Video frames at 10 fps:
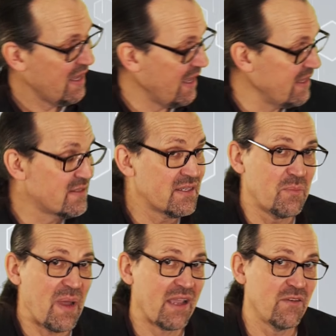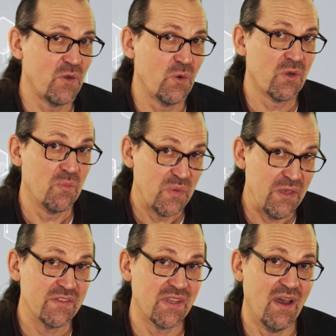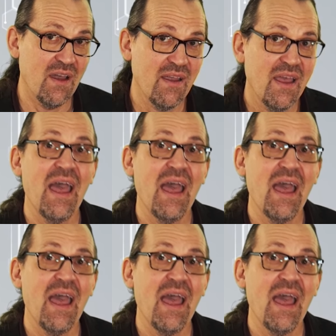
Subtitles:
into the back of your computer,